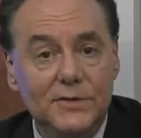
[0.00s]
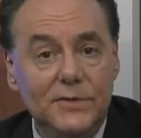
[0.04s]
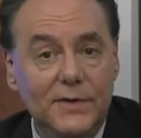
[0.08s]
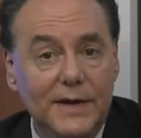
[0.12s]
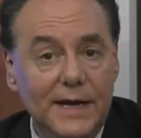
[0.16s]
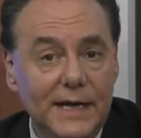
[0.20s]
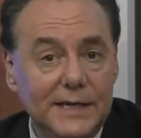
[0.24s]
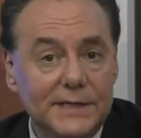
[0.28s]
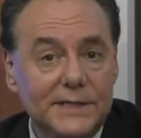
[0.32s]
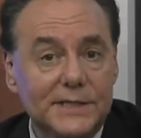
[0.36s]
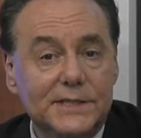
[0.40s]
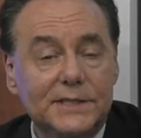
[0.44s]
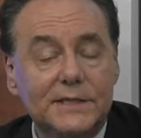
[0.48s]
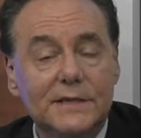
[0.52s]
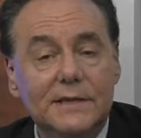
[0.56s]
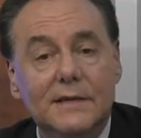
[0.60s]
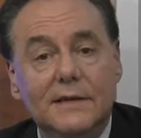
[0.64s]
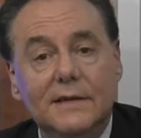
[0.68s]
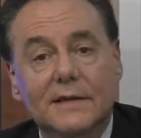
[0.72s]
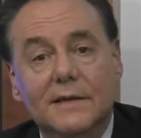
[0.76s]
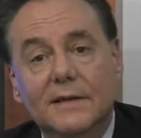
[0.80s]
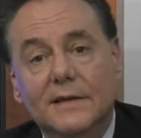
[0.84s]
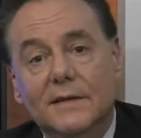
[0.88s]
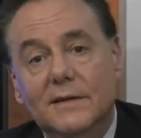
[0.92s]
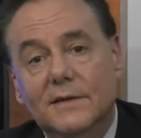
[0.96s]
US
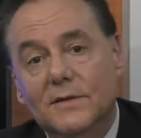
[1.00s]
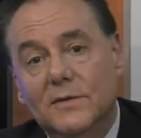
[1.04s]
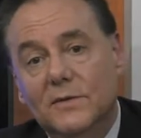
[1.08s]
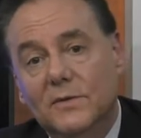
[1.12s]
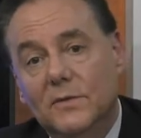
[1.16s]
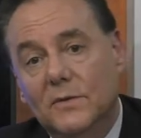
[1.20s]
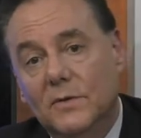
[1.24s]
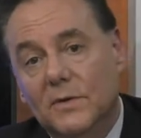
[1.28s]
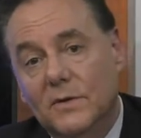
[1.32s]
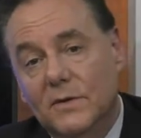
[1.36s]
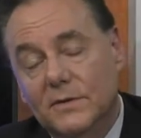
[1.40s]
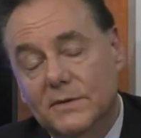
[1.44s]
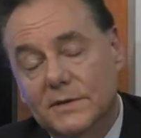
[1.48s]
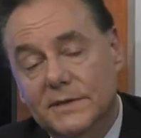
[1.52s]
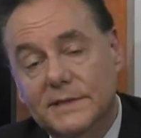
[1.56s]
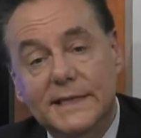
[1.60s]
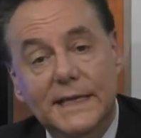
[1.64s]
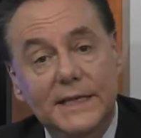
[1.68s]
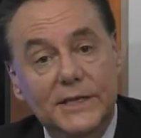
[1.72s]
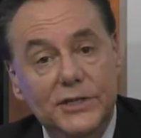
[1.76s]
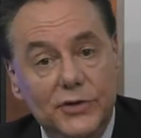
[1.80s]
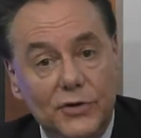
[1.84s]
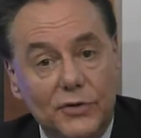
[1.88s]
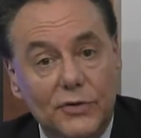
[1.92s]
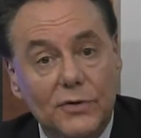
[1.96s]
or
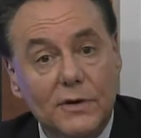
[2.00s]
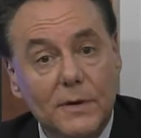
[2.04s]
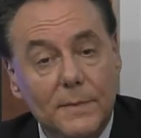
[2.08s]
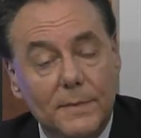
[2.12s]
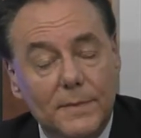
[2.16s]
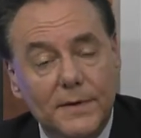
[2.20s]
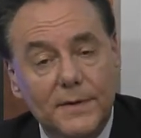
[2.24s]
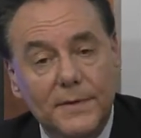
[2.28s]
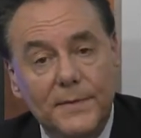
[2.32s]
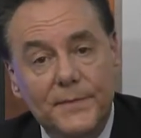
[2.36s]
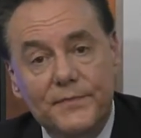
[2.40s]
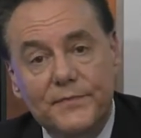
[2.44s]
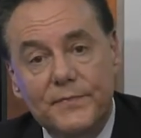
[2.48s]
say Europe,